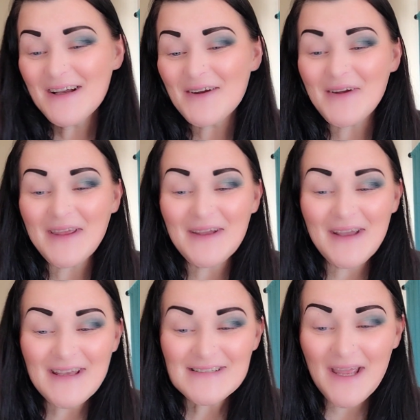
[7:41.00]
All right, you
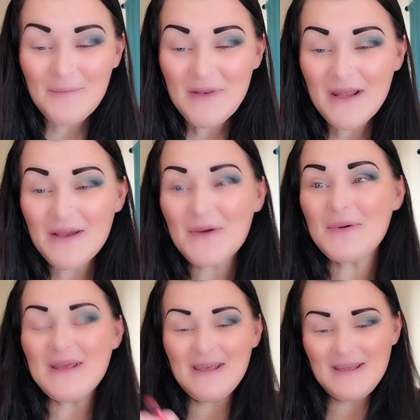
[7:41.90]
guys, I'm going to go
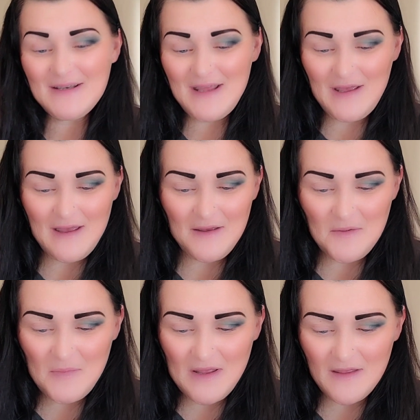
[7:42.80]
in,
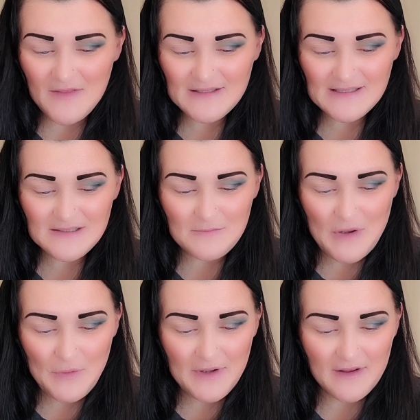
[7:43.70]
this is a
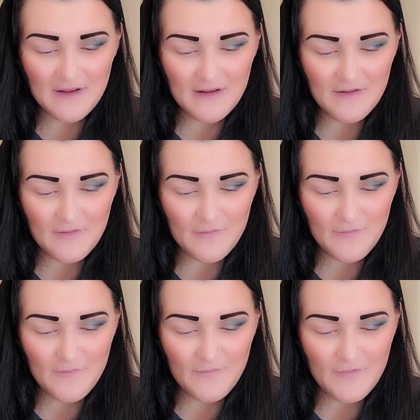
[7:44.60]
Moda
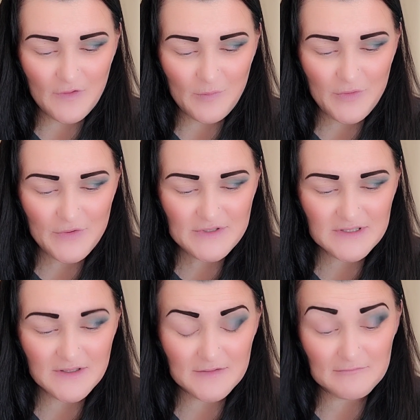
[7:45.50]
Filbert
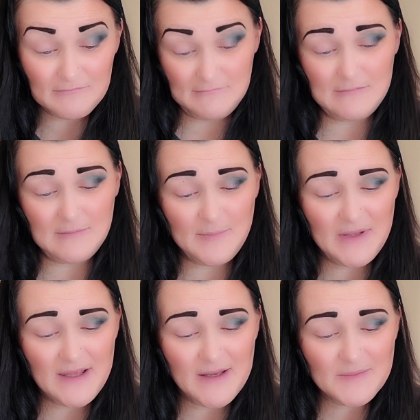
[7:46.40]

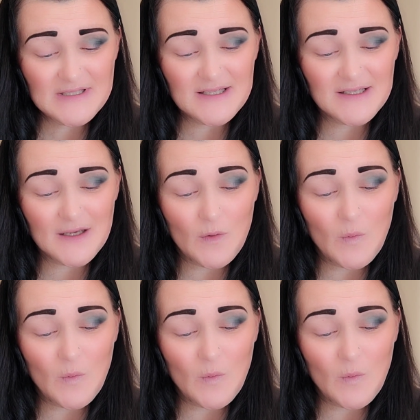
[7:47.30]
BMD